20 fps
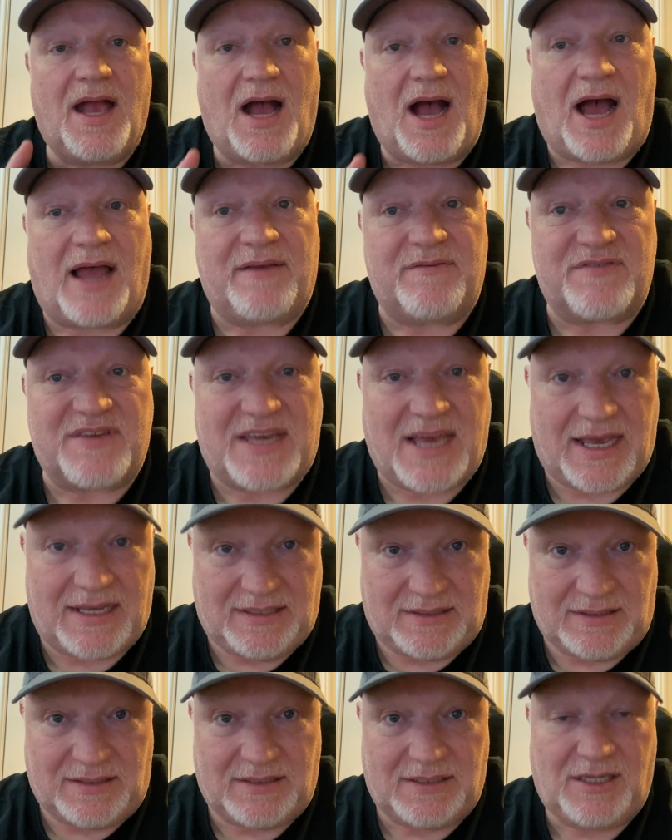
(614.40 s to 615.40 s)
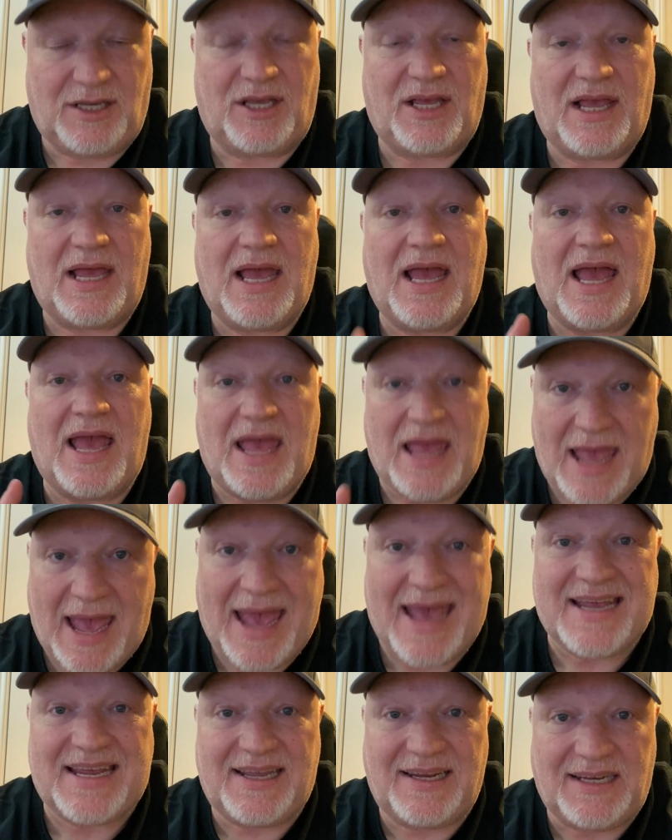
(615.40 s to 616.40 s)
I've gained
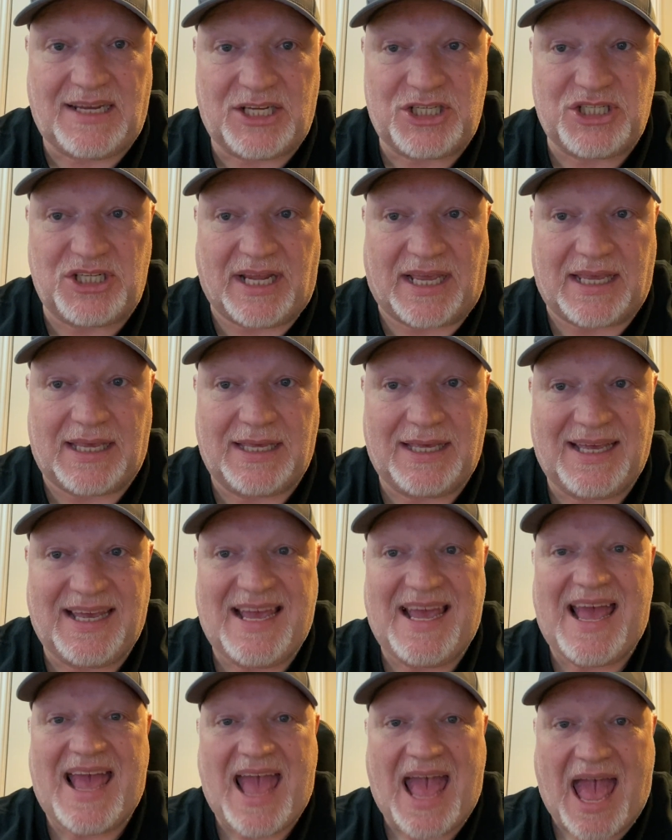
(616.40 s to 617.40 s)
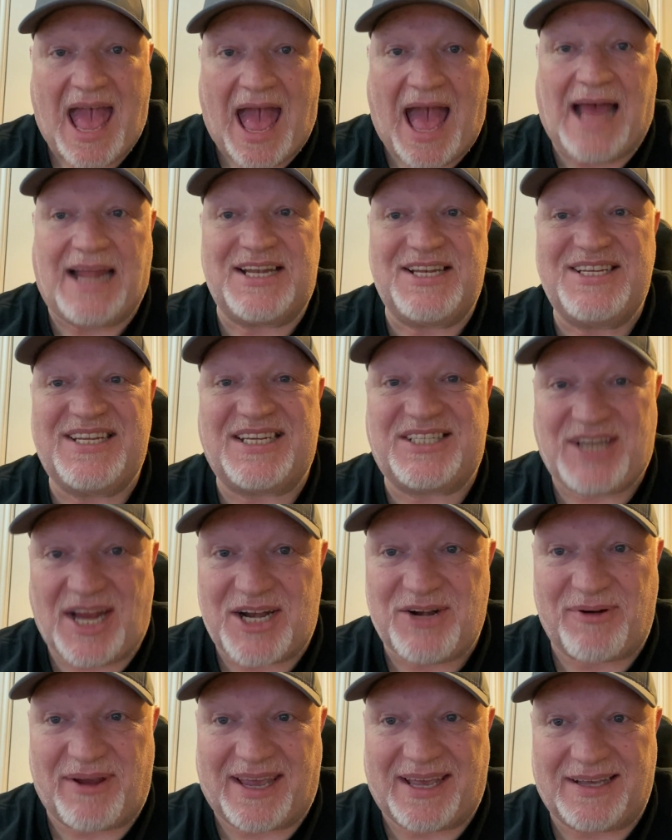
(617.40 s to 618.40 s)
air conditioning and a
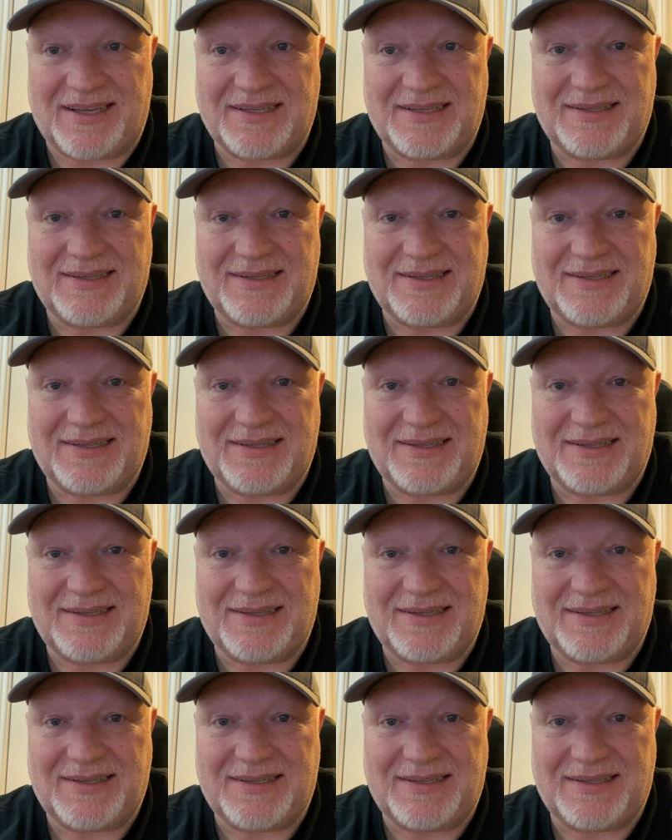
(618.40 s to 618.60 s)
generator.